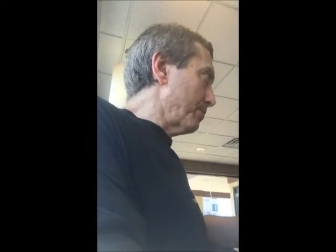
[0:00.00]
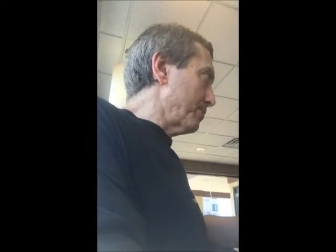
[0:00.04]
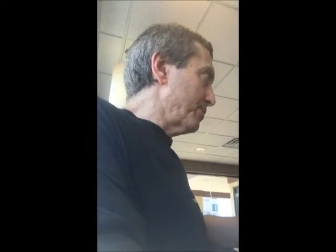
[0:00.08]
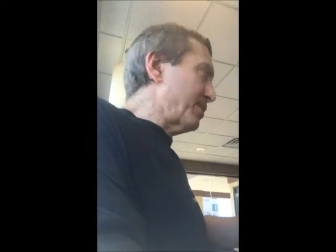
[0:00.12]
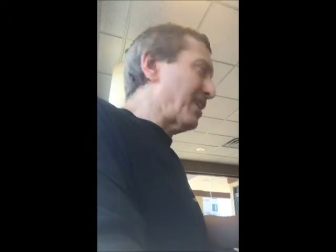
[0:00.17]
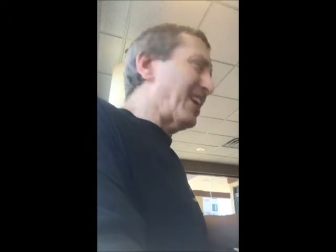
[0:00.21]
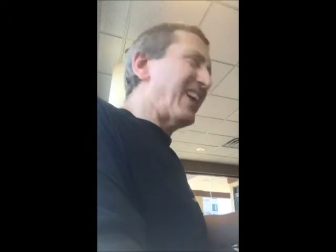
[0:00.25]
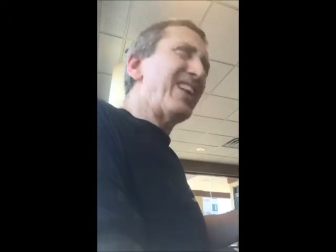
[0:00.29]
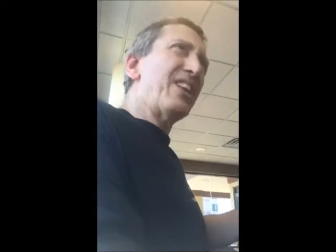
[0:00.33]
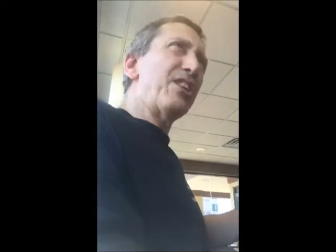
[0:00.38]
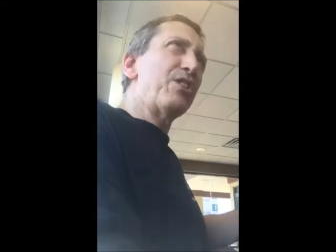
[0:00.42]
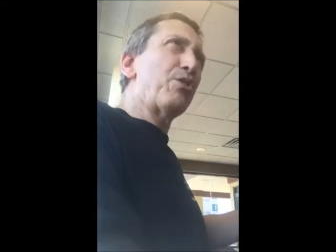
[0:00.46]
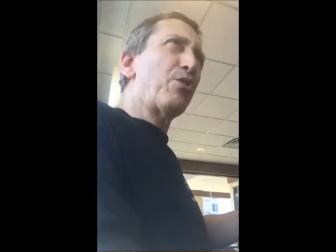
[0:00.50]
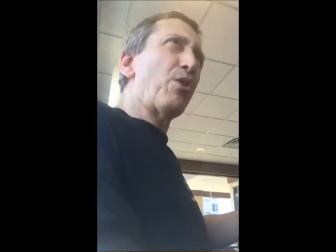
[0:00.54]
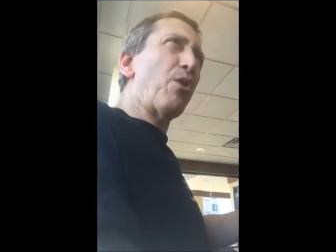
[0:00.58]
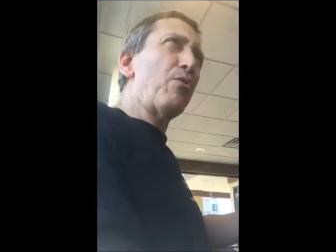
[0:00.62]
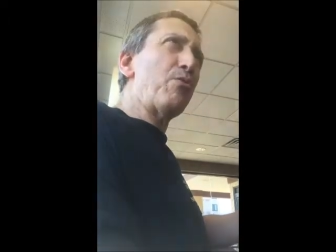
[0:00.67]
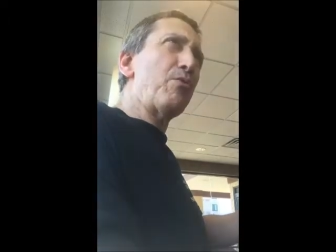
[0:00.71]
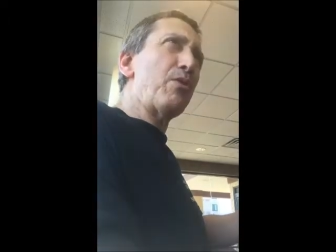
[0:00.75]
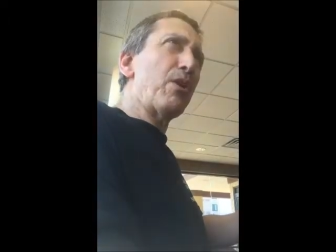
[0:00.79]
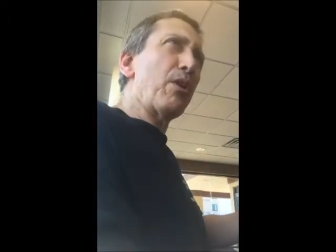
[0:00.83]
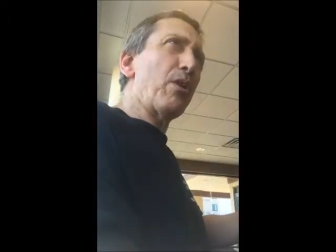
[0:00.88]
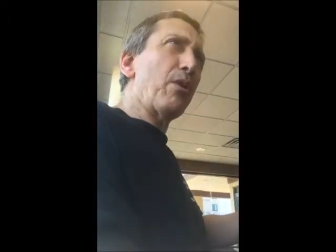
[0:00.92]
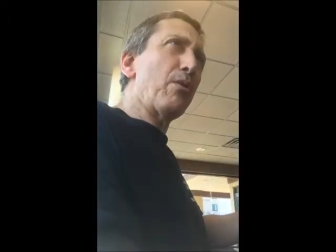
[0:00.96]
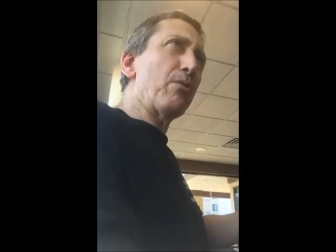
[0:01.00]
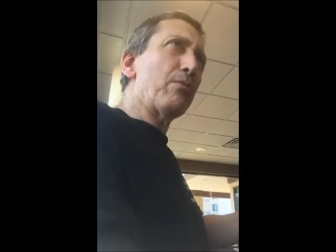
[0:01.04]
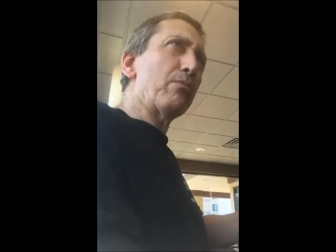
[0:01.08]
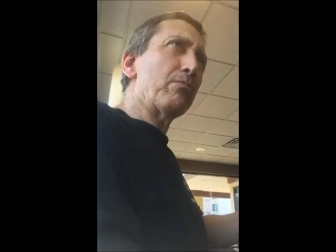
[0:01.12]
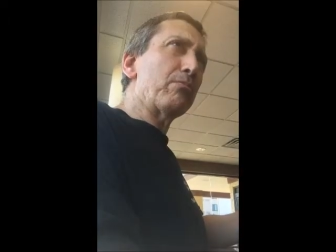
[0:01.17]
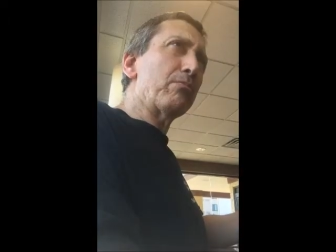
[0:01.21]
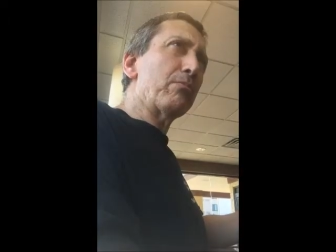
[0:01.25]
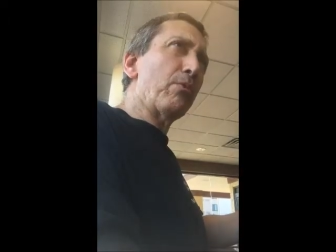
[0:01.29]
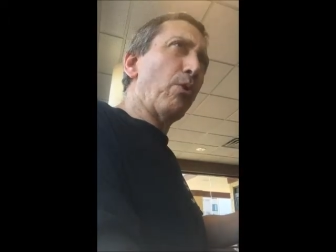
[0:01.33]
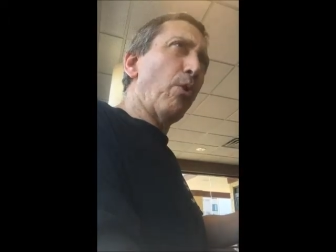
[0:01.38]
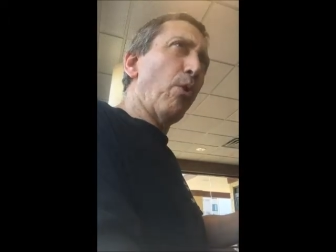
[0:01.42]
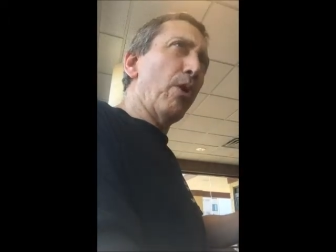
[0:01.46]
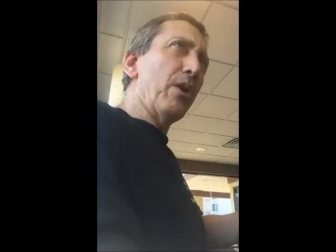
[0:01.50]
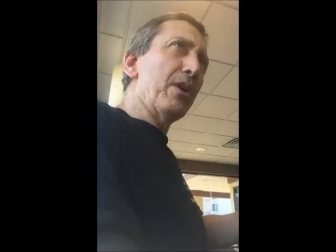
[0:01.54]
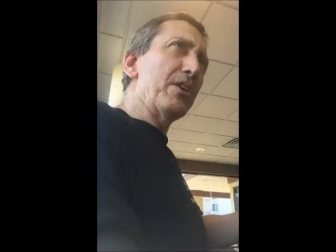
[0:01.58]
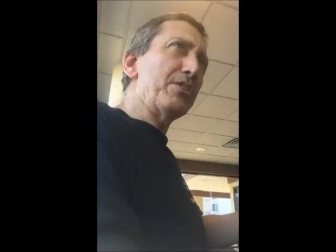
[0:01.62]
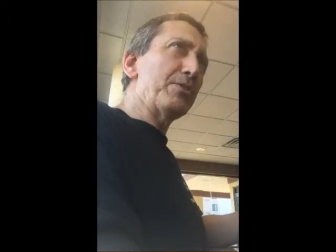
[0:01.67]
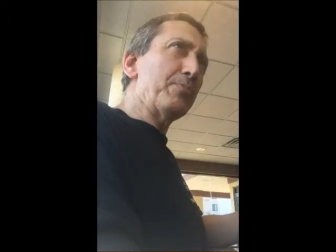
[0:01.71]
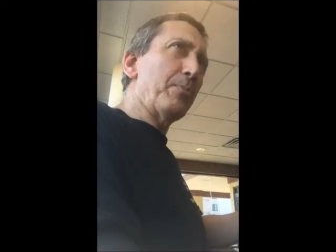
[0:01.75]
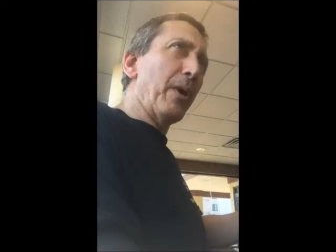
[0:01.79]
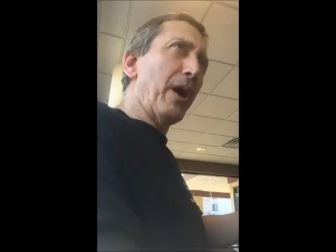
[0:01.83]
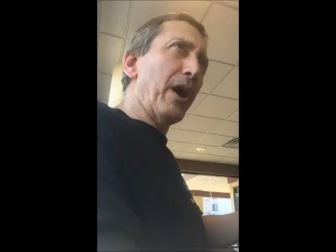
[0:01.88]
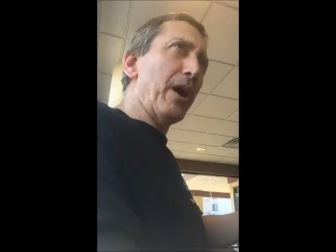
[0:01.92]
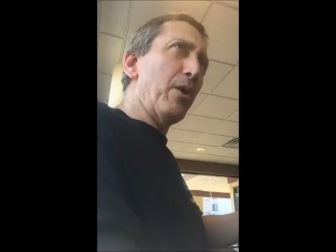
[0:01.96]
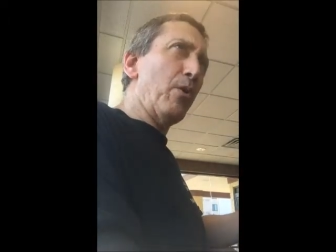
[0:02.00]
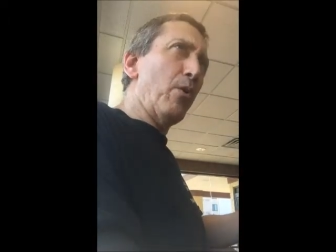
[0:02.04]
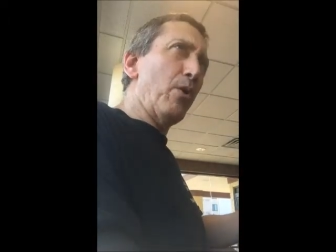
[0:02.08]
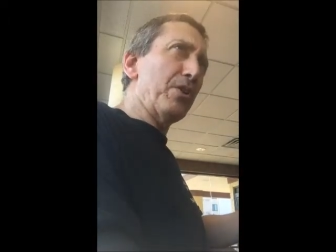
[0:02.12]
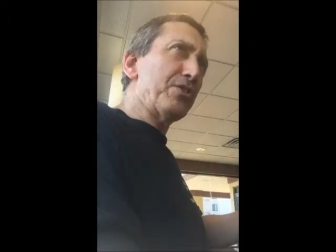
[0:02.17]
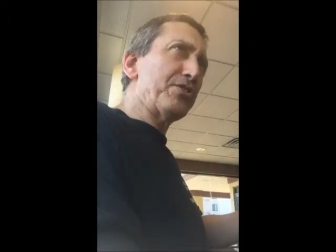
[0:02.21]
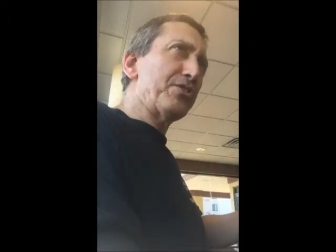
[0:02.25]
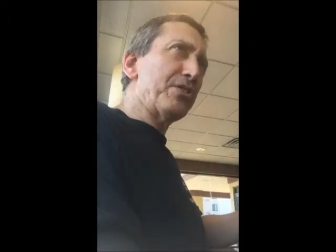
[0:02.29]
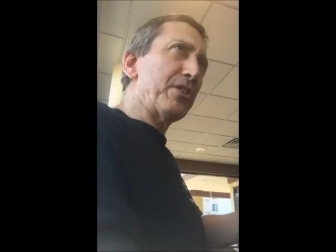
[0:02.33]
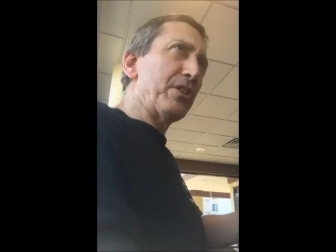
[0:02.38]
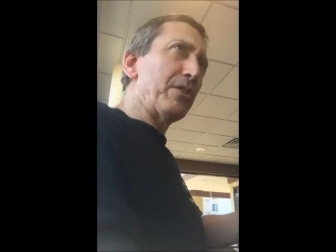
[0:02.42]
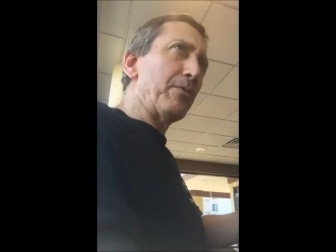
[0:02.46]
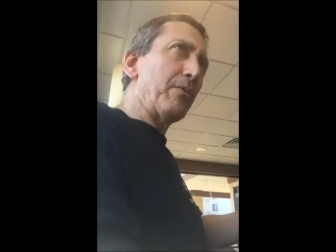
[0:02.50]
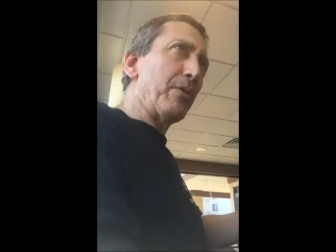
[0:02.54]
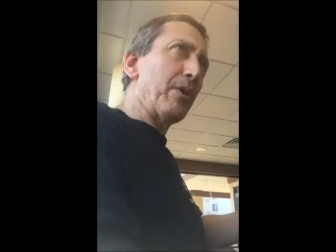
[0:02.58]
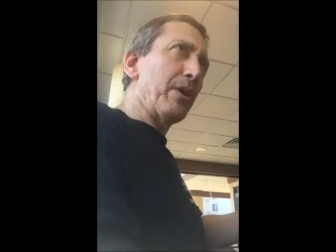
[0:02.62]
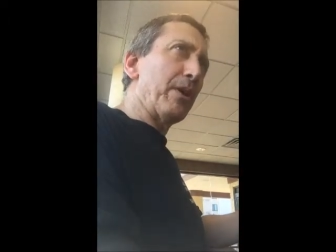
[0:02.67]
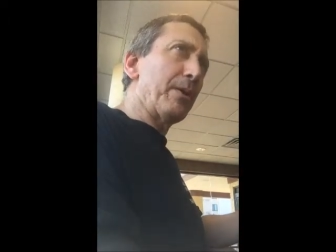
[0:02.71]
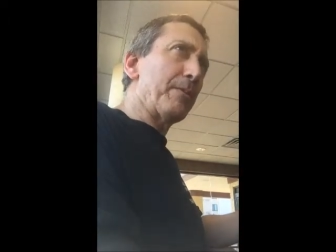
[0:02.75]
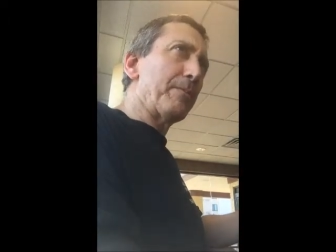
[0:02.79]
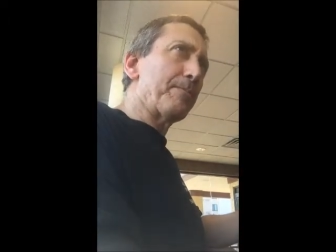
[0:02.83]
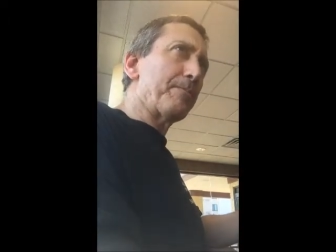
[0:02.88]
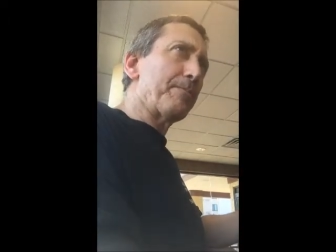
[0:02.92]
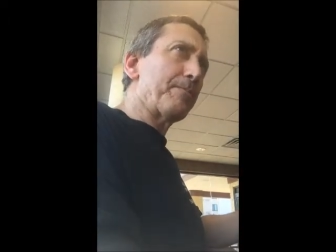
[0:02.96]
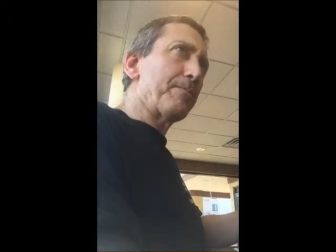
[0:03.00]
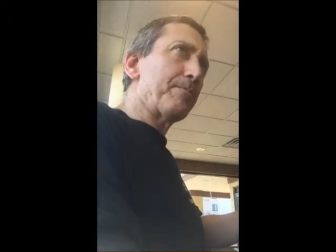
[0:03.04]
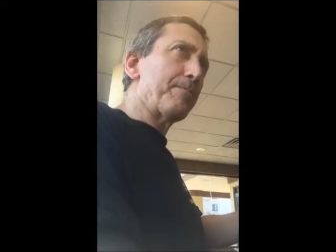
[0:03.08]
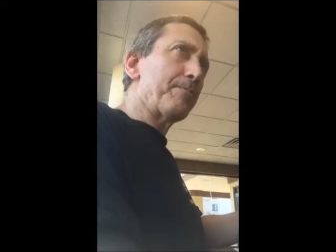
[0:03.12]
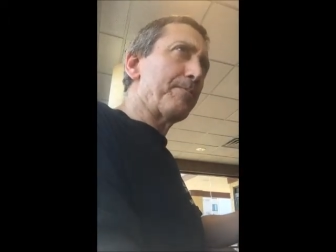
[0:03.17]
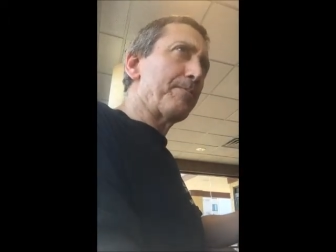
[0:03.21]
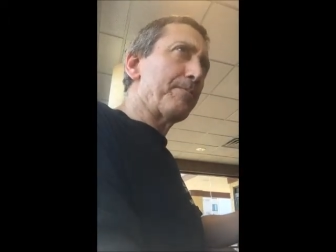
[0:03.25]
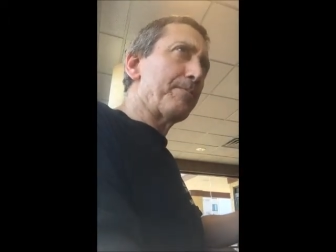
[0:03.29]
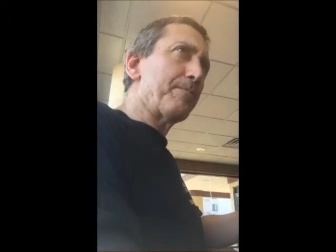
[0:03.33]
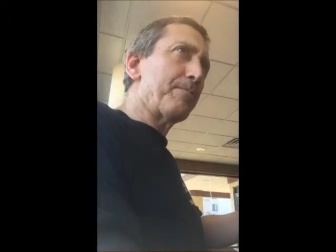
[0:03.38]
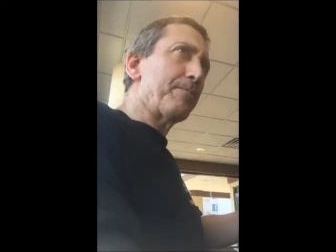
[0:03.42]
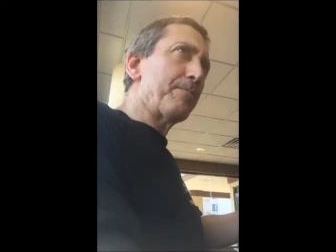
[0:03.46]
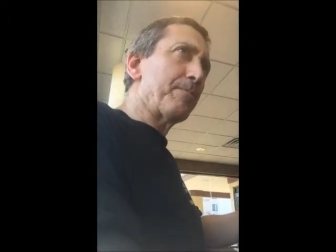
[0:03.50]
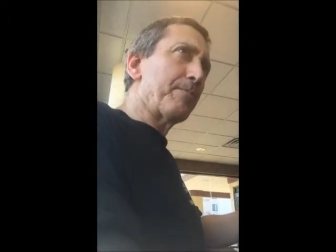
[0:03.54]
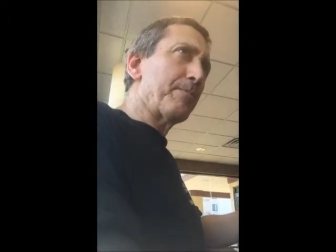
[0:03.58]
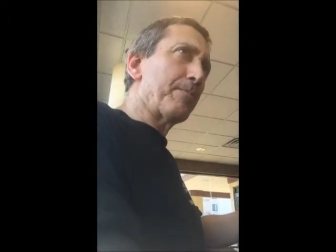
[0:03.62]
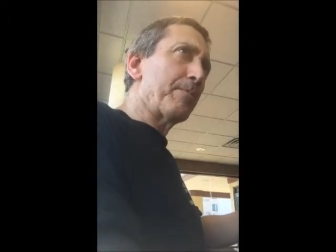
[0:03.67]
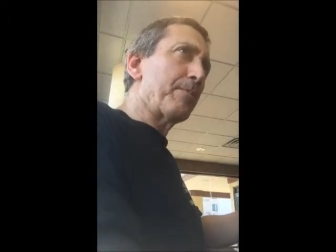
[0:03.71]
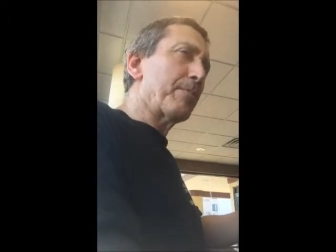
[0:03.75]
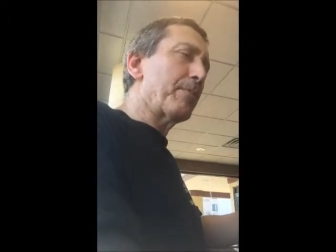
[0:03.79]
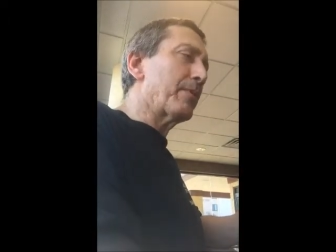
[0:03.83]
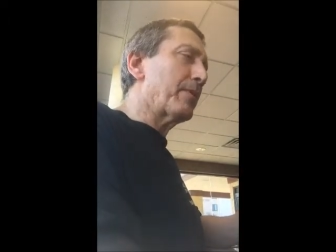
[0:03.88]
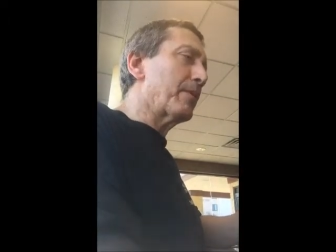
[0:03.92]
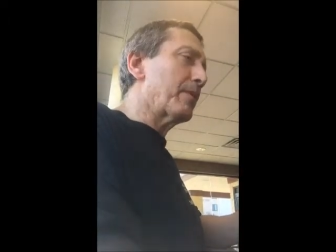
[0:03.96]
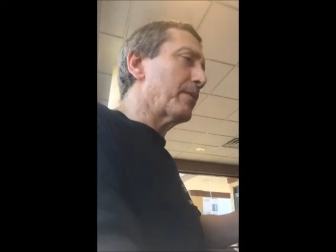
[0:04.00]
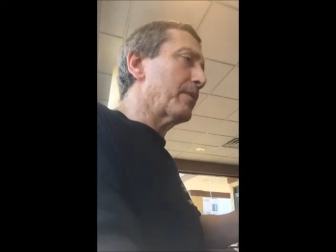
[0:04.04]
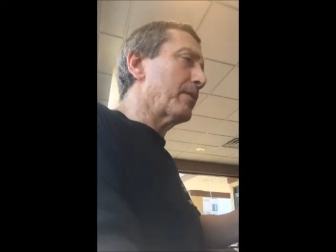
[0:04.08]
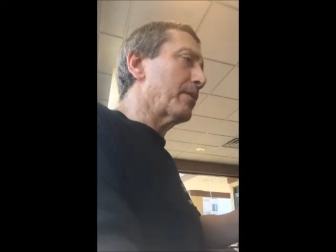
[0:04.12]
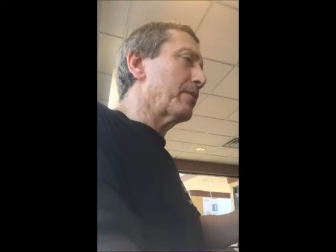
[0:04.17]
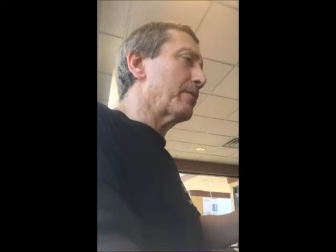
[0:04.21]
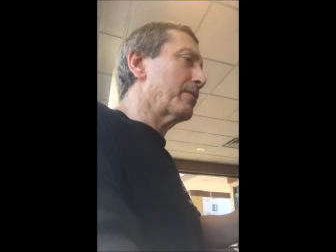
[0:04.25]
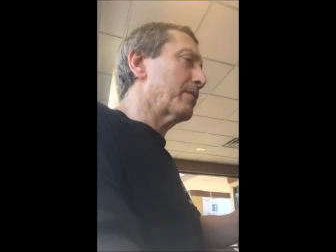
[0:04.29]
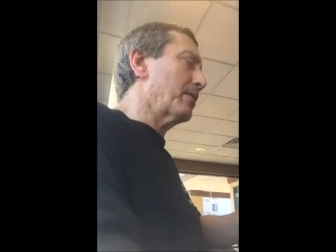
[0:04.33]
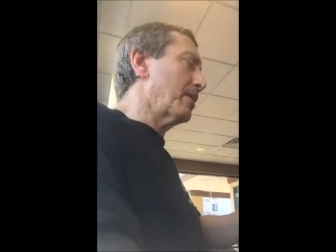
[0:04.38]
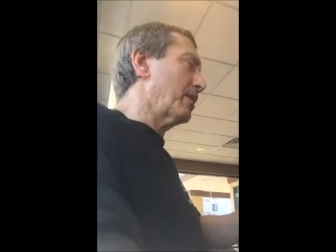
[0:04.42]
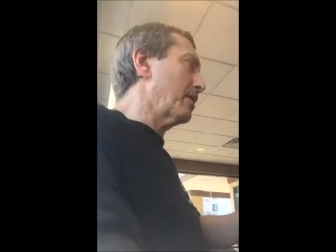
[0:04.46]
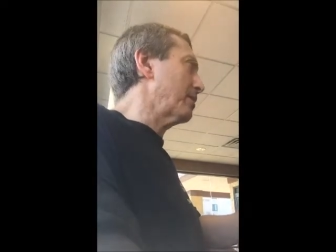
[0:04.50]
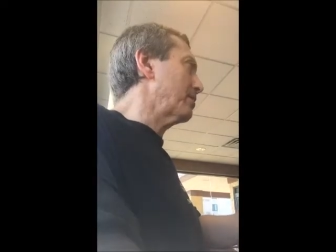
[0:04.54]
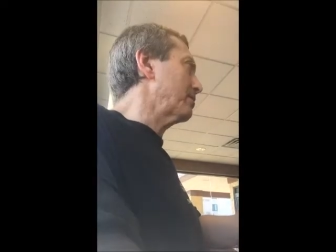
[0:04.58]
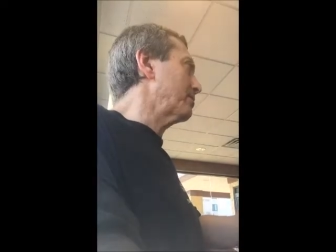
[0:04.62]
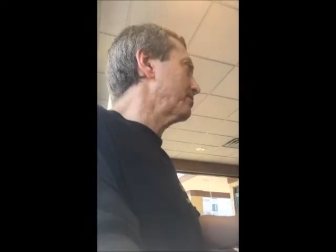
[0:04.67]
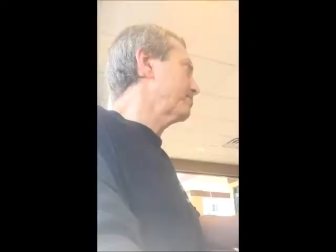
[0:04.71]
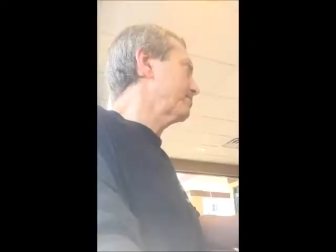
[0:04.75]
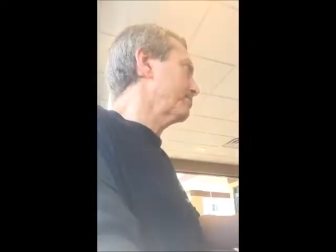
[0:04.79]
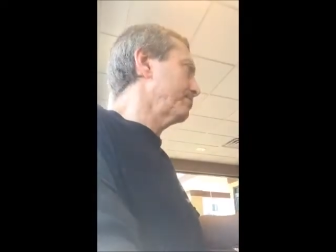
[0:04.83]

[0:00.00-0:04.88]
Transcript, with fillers: San Antonio is by Austin, right? So miles. Yeah.